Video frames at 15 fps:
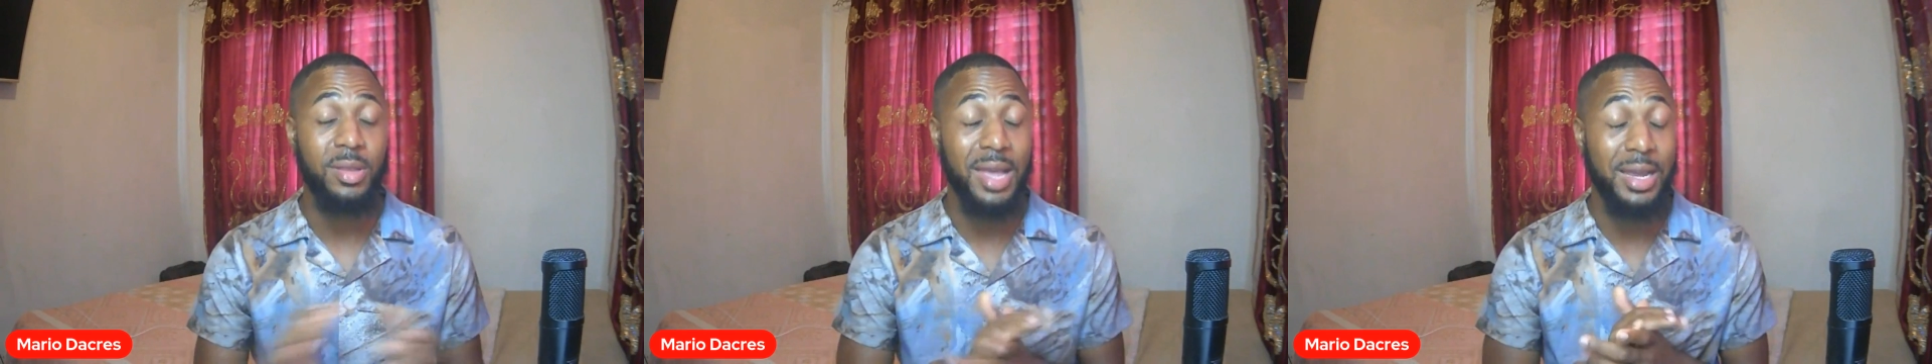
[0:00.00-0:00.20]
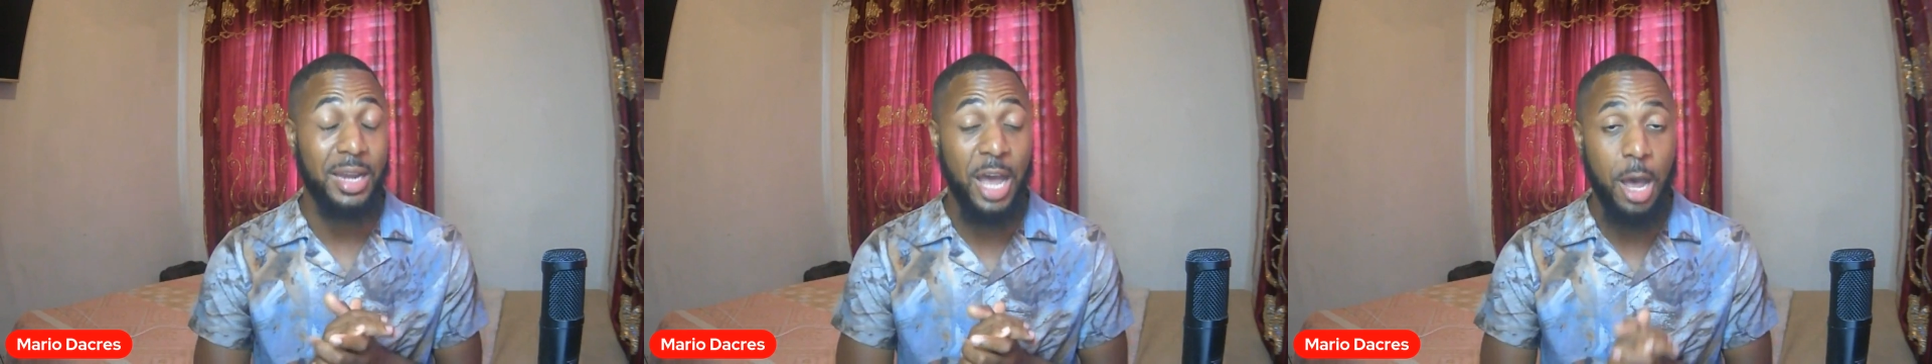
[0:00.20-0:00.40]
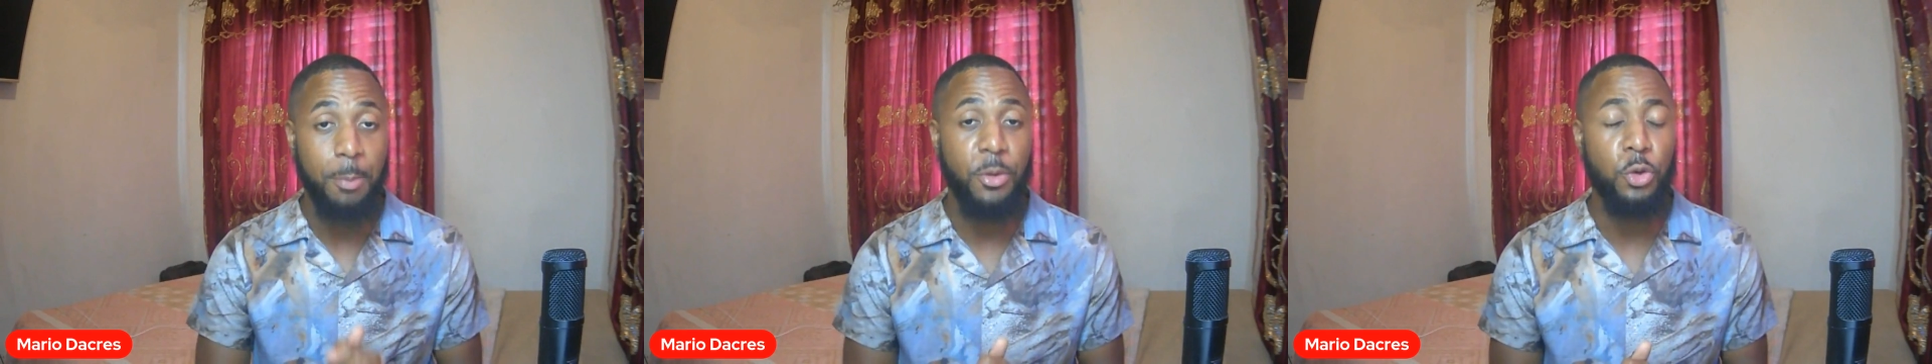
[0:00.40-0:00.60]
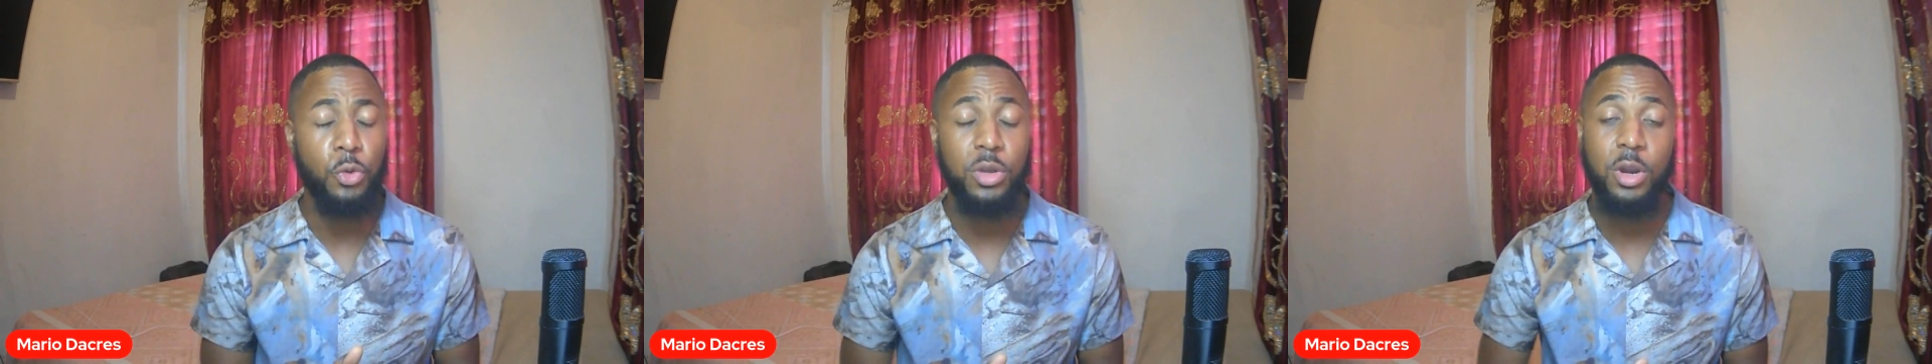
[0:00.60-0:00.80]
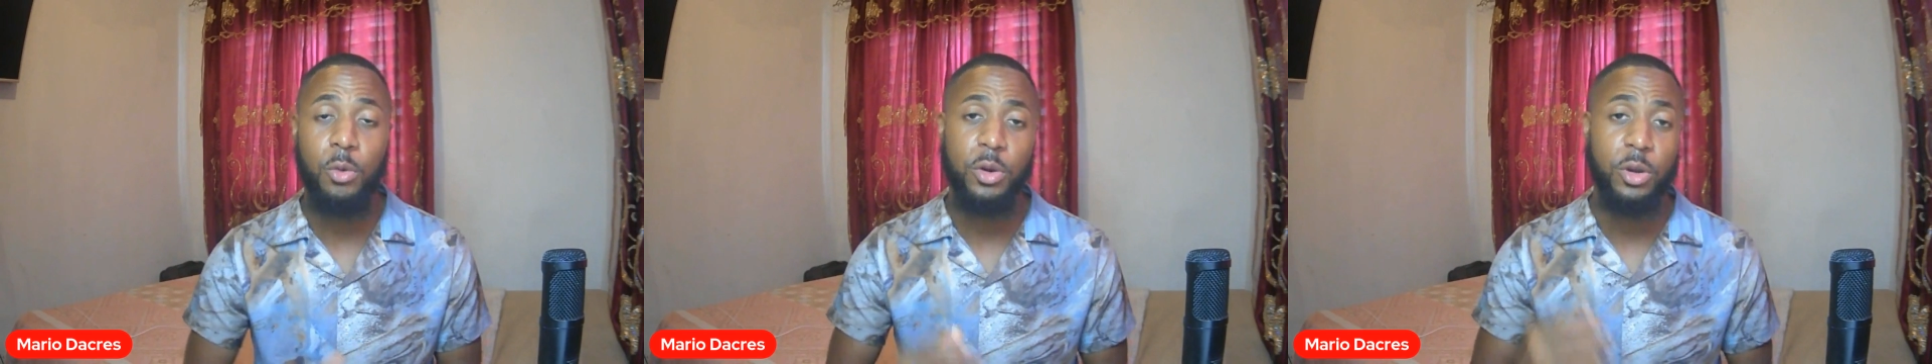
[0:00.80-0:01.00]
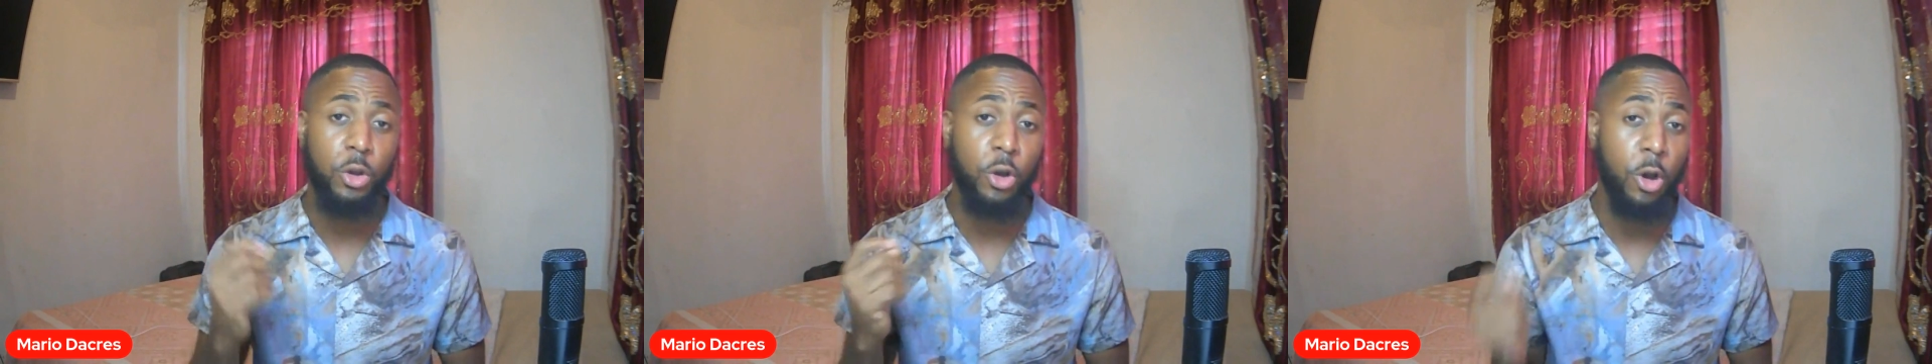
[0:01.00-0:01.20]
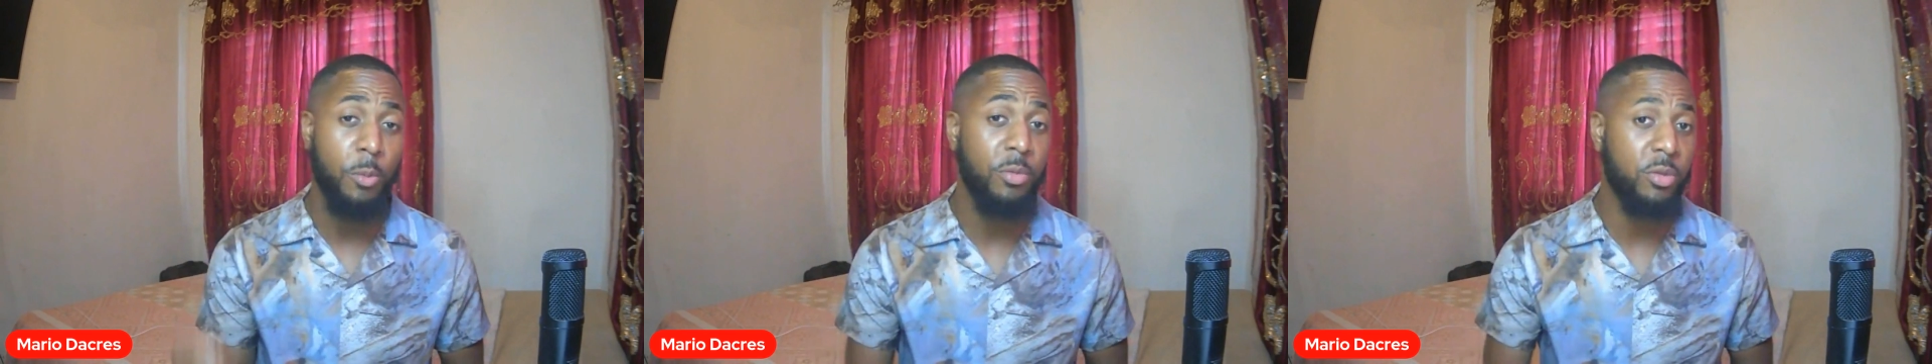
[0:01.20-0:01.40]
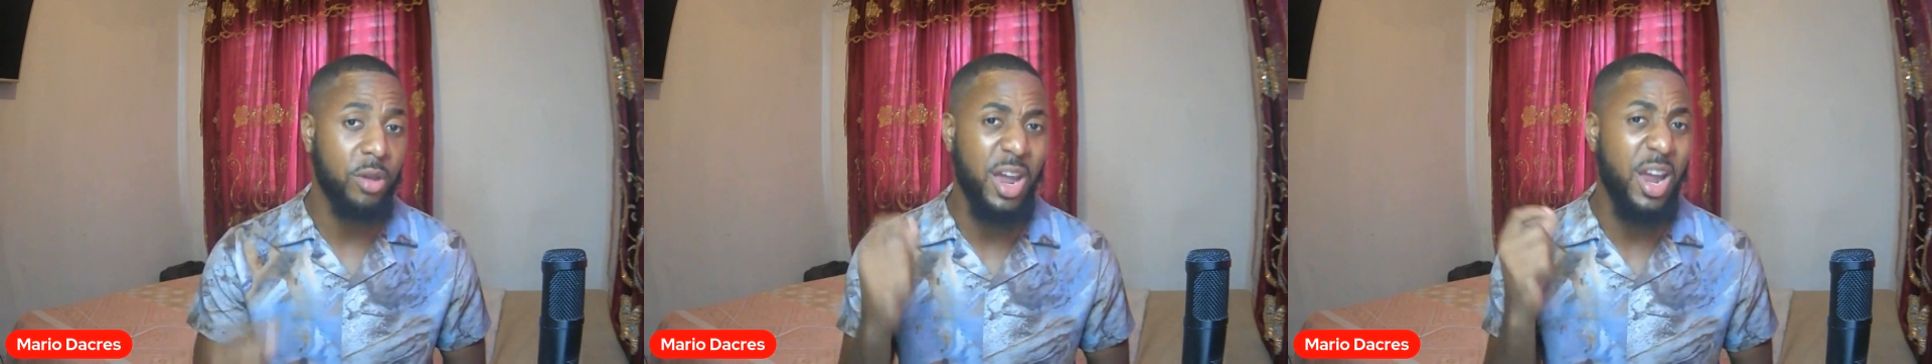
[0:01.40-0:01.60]
and a Happy New Year when it comes
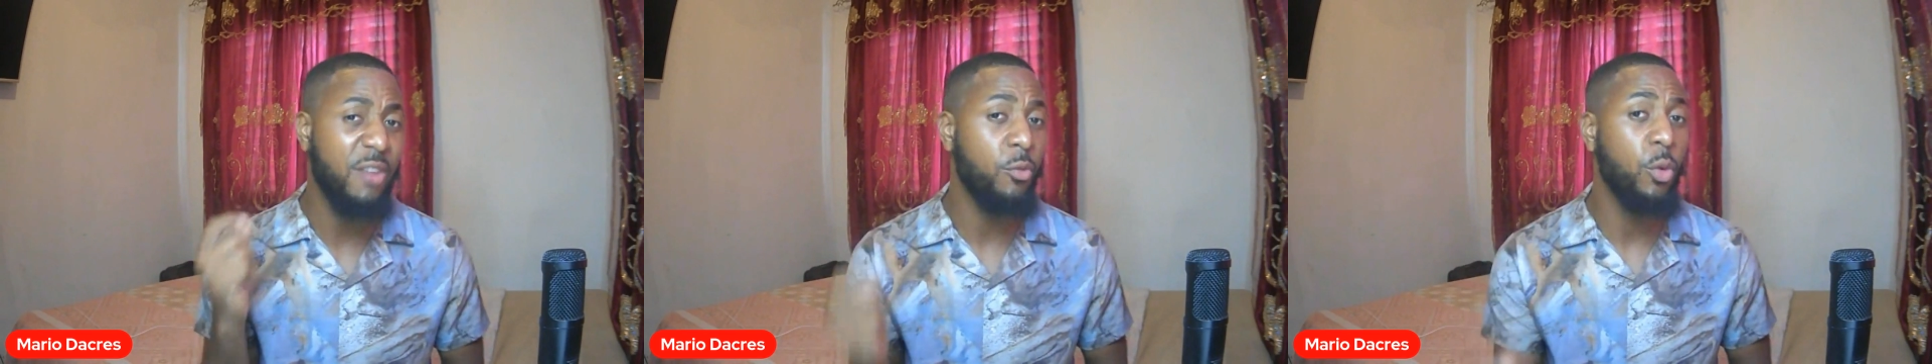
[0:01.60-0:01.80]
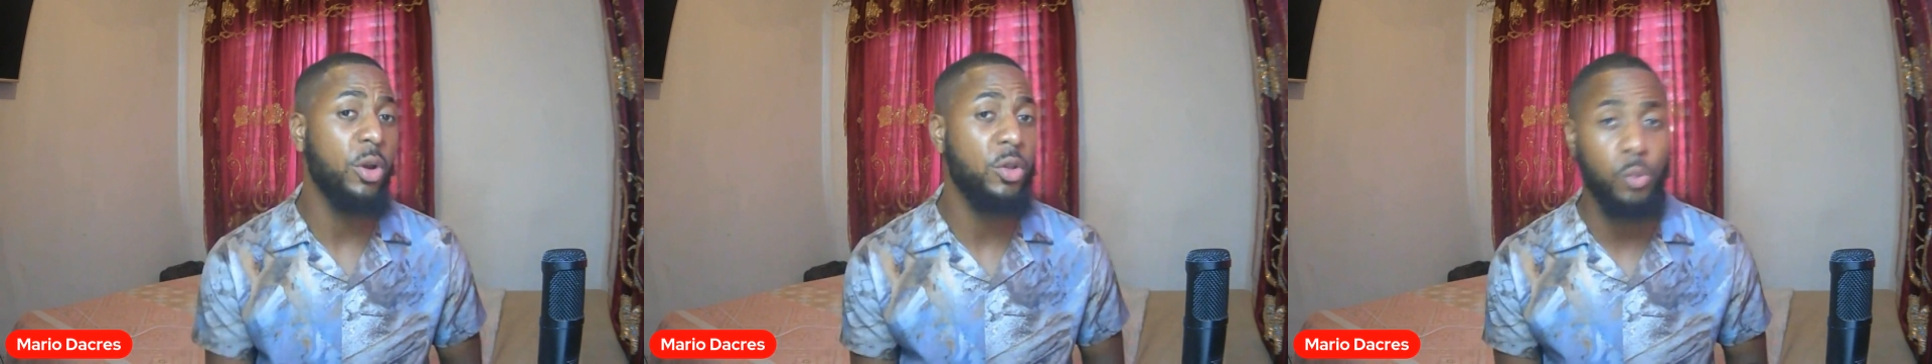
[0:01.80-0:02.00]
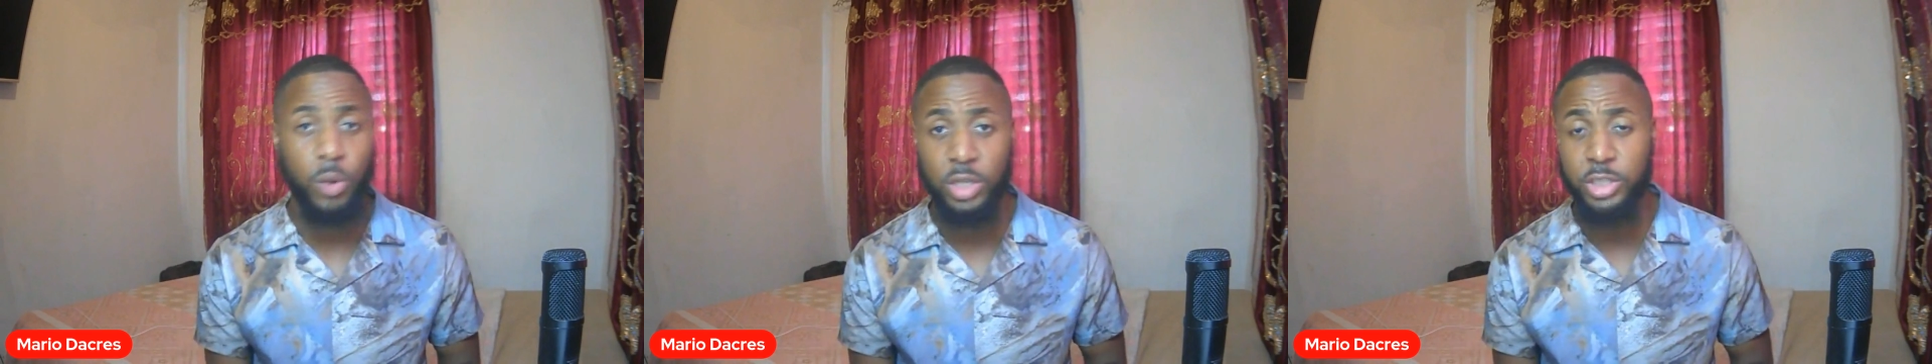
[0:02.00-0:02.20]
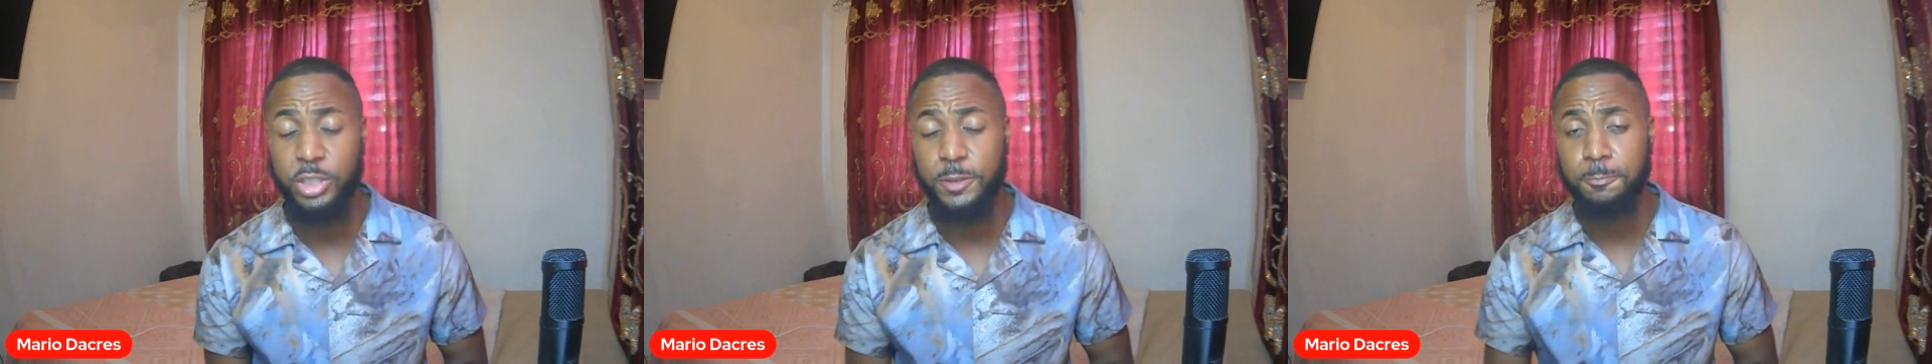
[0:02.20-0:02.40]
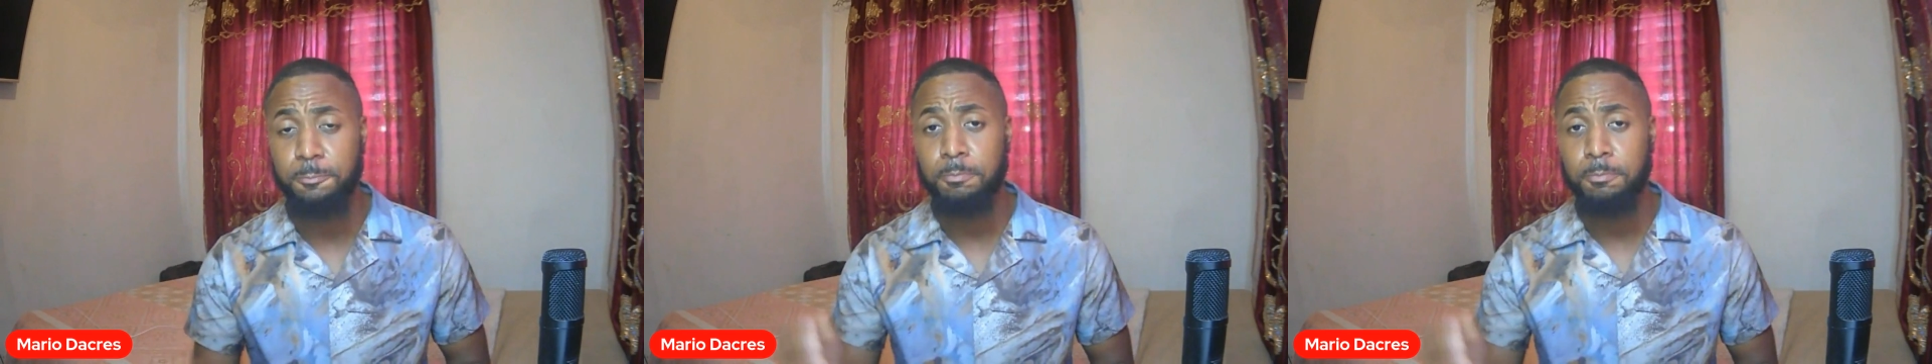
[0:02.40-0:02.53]
to everyone is watching.